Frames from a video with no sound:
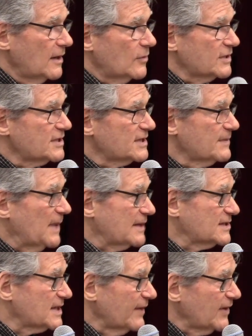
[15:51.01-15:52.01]
which is about
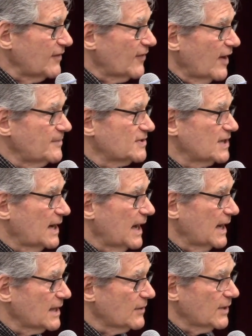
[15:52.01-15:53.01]
75%
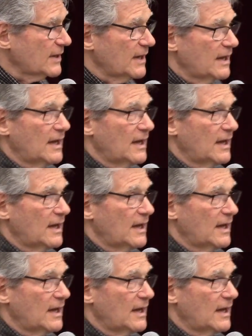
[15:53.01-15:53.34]
accurate,